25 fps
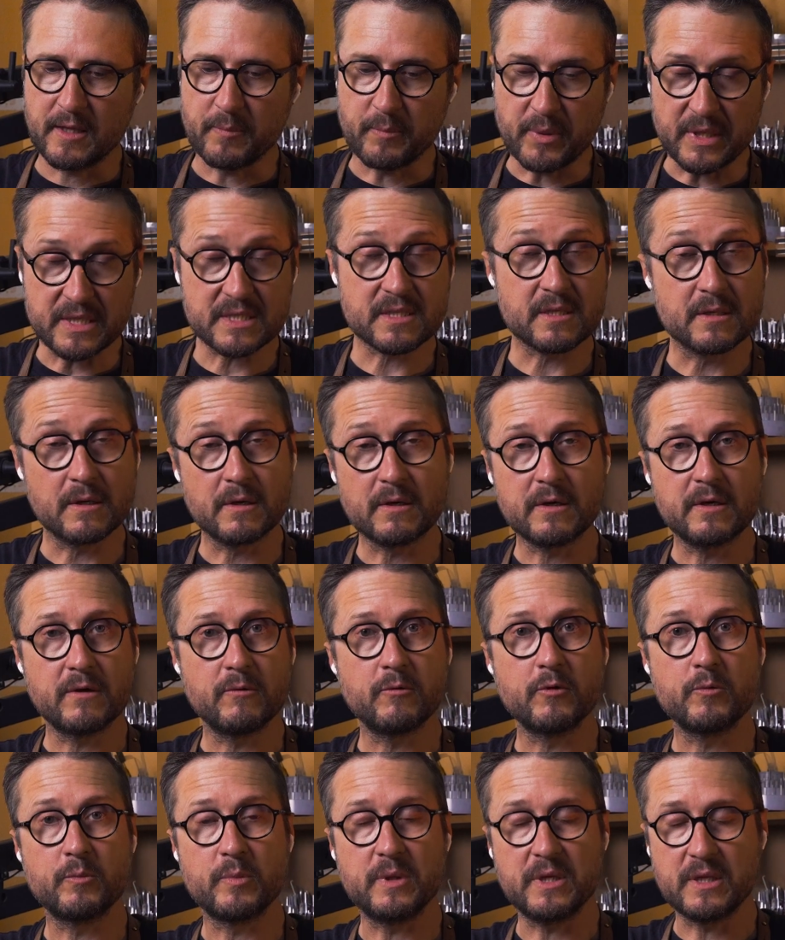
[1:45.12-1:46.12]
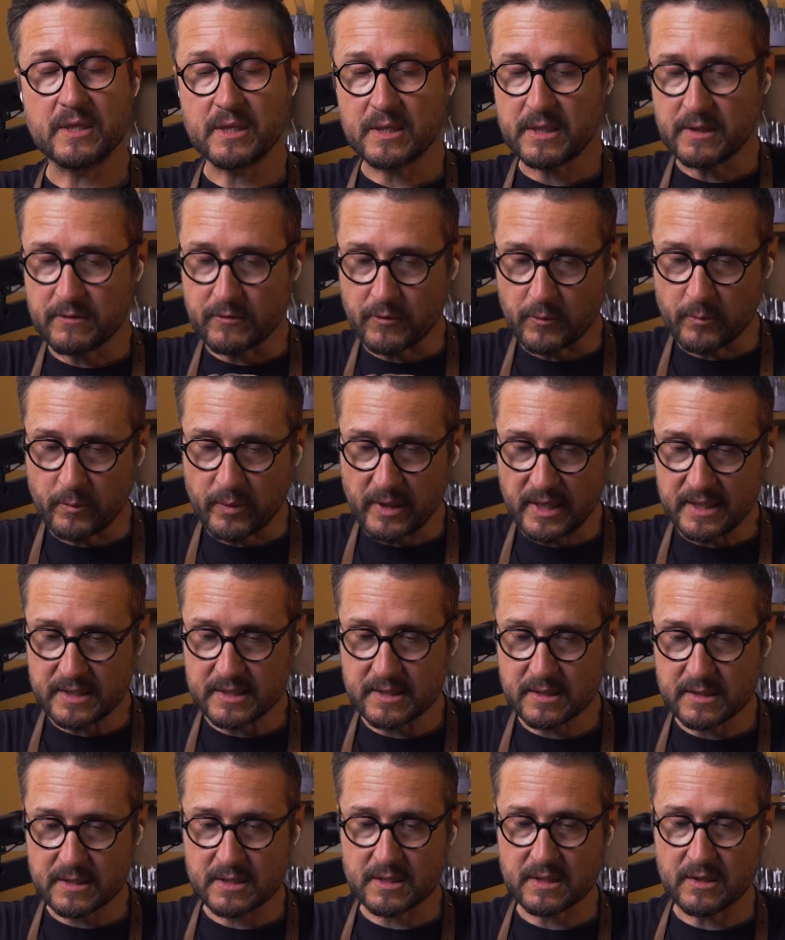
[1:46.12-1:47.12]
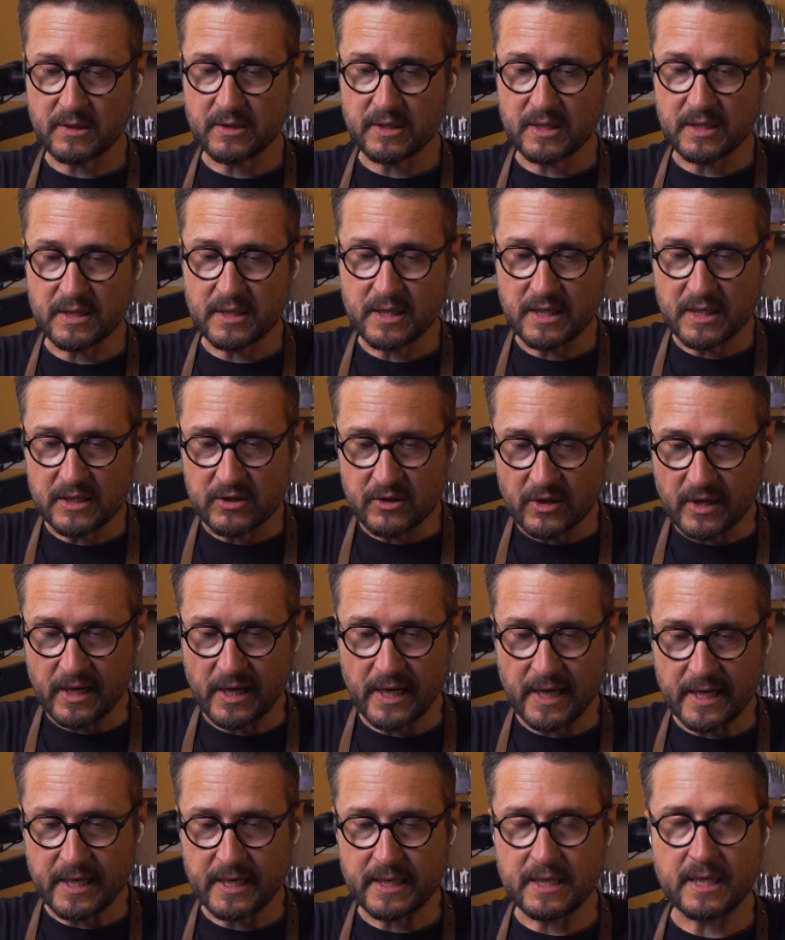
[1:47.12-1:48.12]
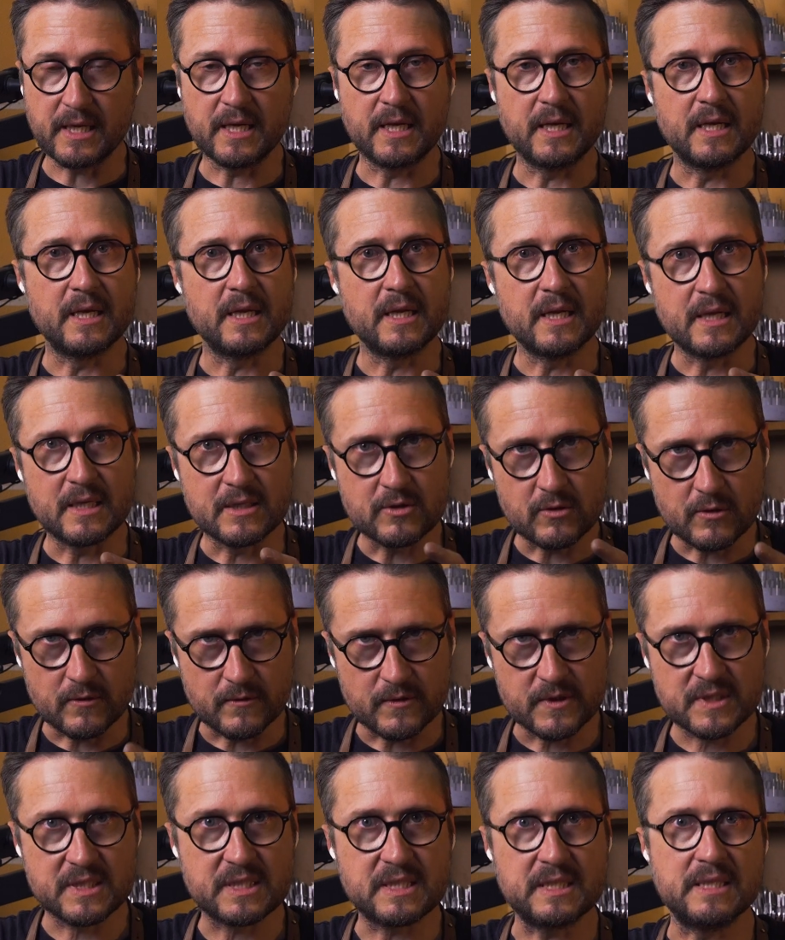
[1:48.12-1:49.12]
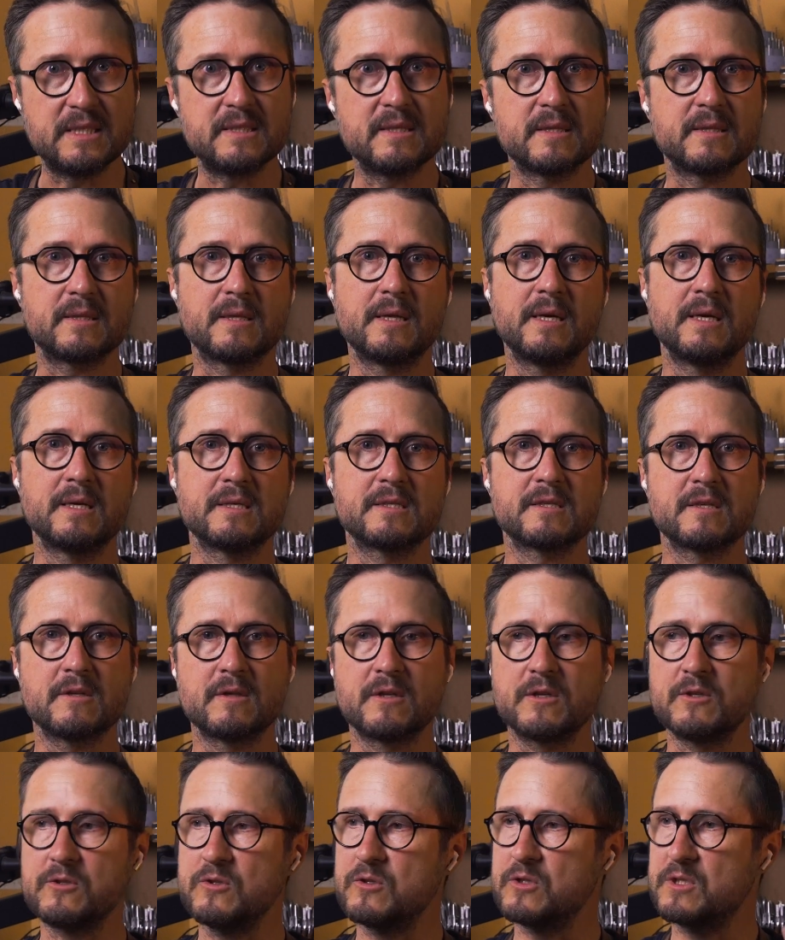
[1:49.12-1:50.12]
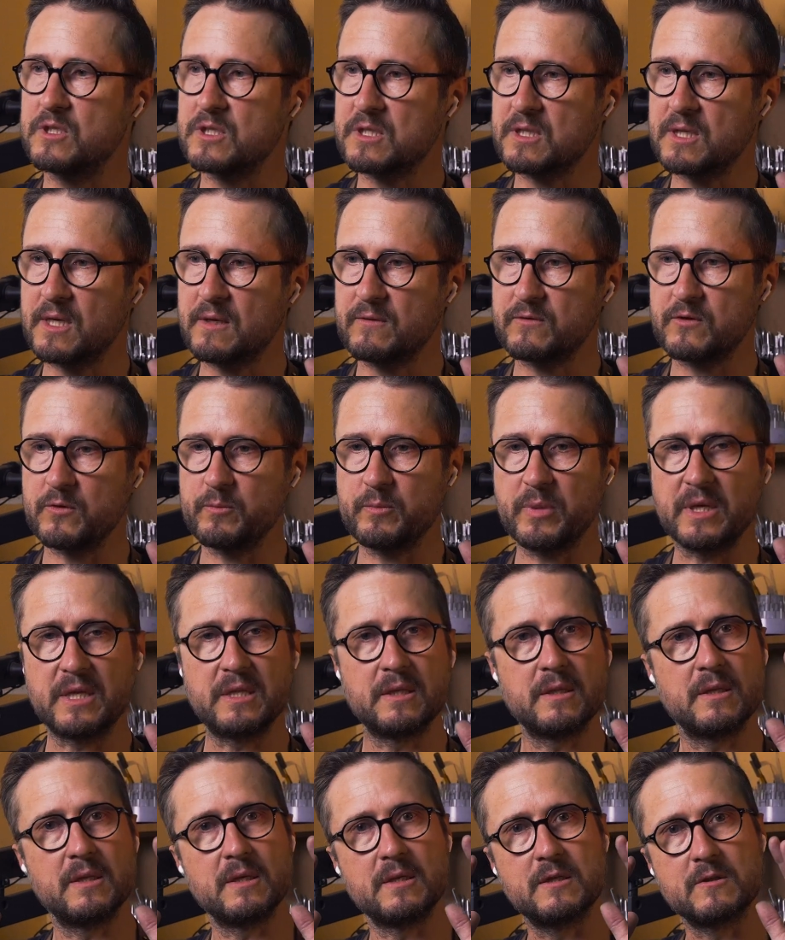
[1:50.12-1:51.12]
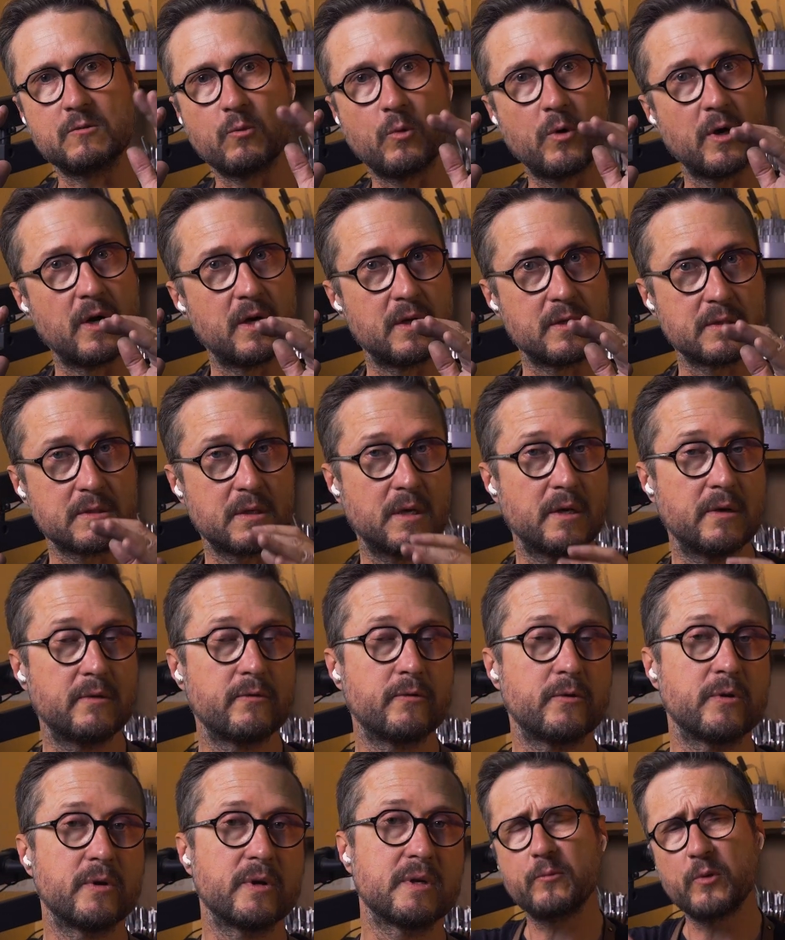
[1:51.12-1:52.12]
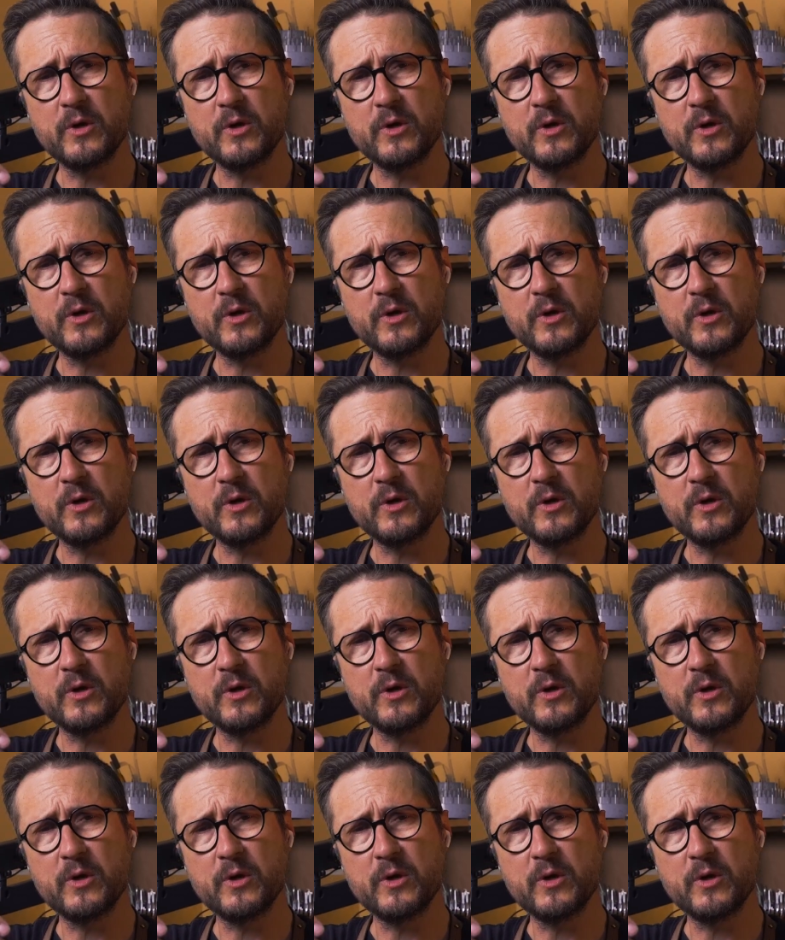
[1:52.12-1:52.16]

The best scenario would be that if you place the stone in there and you click it in, it's sort of seated there so that you just have to bend these wires over it.